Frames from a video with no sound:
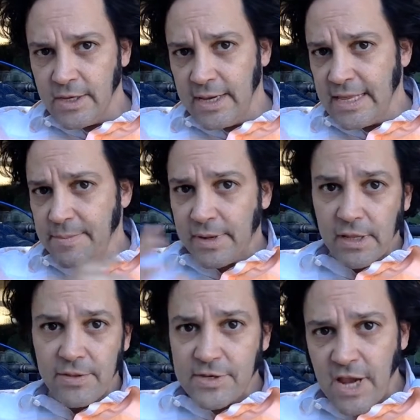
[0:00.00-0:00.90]
in the
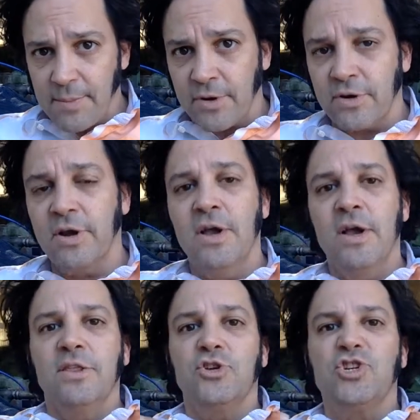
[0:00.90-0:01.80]
middle of the summer,
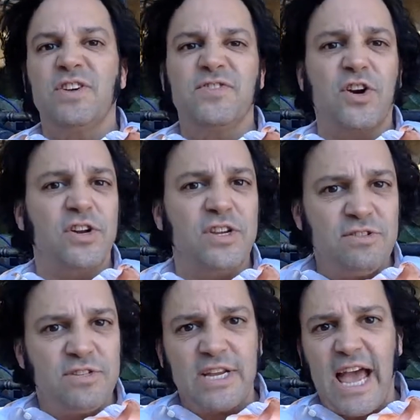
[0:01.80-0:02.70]
the shift started
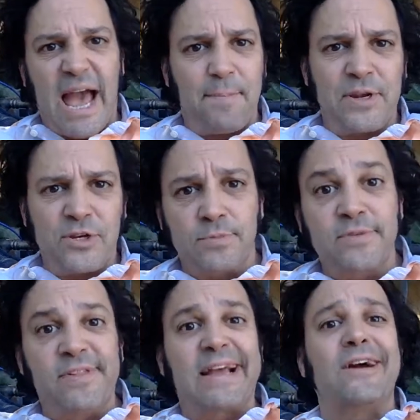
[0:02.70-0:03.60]
to happen in terms
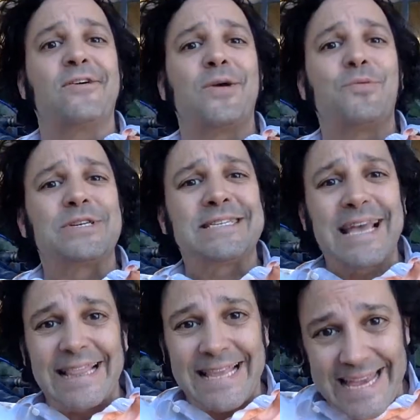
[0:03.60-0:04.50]
of like, okay, we're
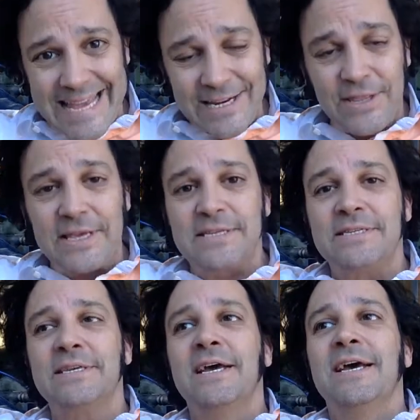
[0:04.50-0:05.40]
settling into this,